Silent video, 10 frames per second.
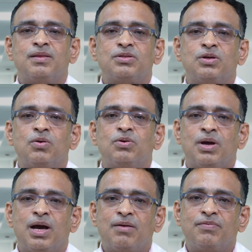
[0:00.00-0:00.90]
So you
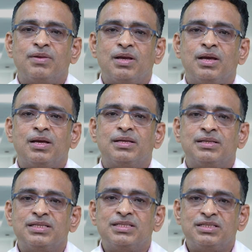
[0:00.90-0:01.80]
have uh,
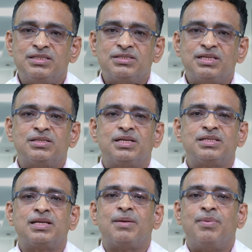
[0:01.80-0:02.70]
diseases such as
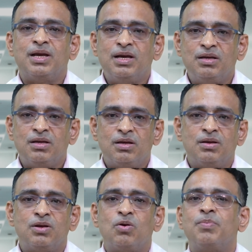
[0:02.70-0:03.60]
anemia,
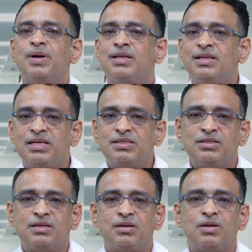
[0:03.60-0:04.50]
low
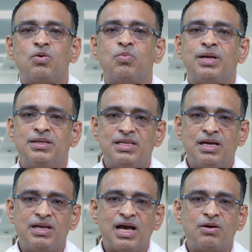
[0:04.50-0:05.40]
platelets, low white
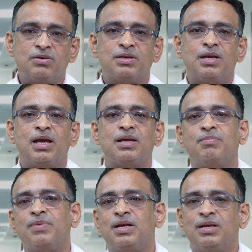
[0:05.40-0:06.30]
cell count, and
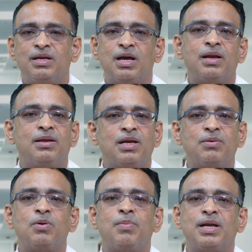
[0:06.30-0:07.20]
varying other
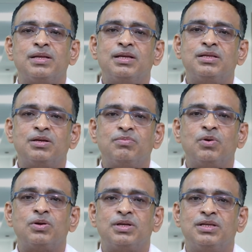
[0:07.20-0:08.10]
abnormalities of
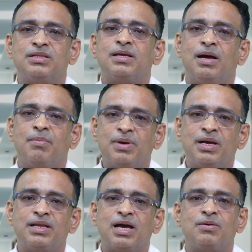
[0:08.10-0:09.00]
all these uh,
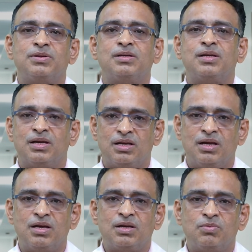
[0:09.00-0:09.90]
blood counts,
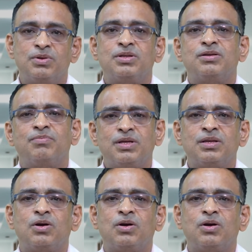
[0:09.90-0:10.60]
uh, which is very